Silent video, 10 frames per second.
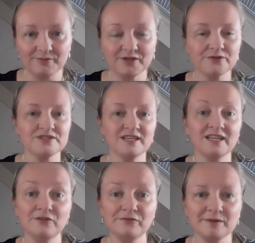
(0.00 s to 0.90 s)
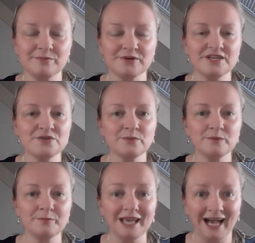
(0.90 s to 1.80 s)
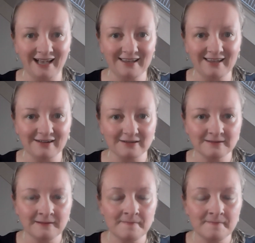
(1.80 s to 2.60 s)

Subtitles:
because then your vibration will be higher.